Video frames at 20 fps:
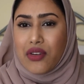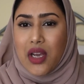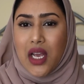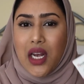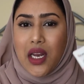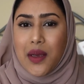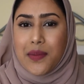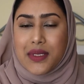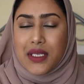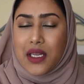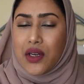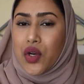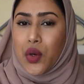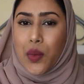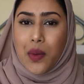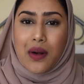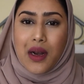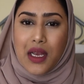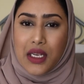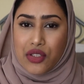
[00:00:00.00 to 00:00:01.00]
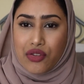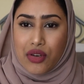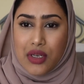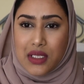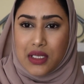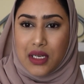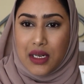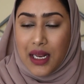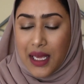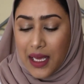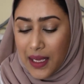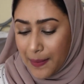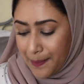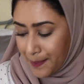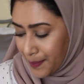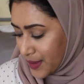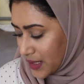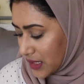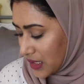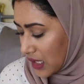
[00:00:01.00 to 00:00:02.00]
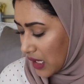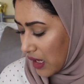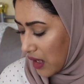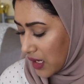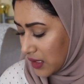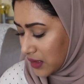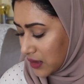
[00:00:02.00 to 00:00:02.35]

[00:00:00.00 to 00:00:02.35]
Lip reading: dry lips and no one likes crusty lips.